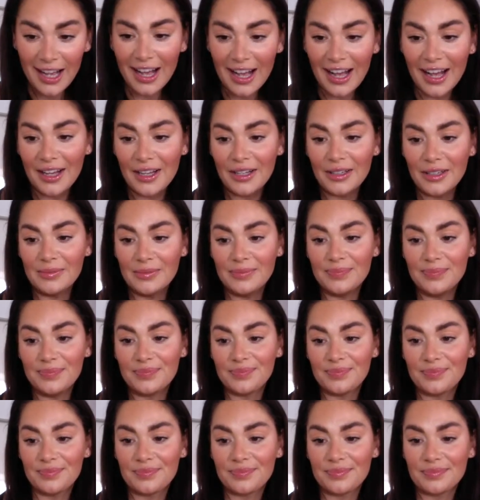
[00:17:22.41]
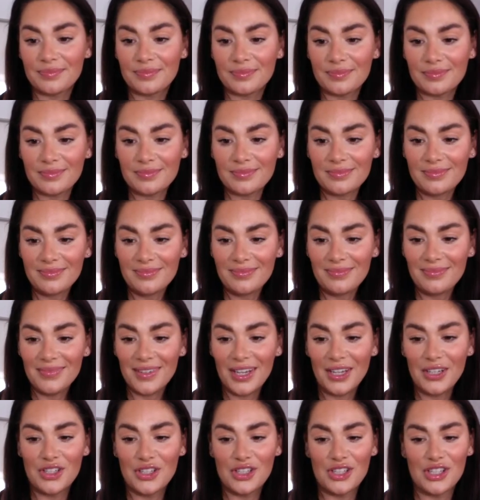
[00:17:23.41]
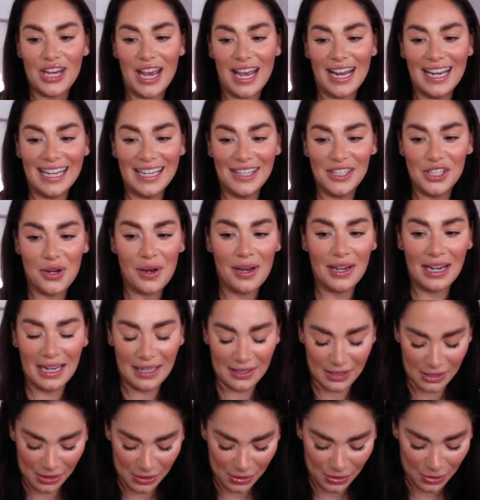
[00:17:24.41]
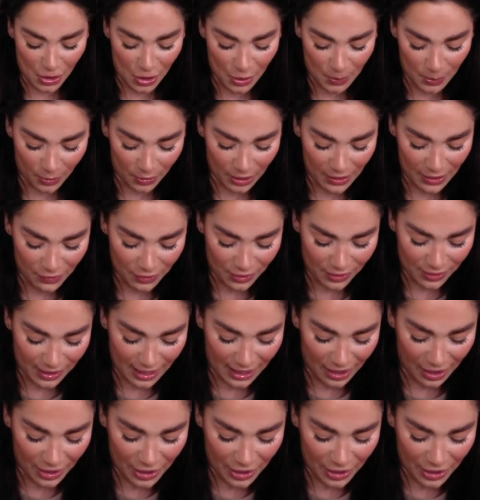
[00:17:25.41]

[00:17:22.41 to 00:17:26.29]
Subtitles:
Shelley, Joanna has a scoop on everything.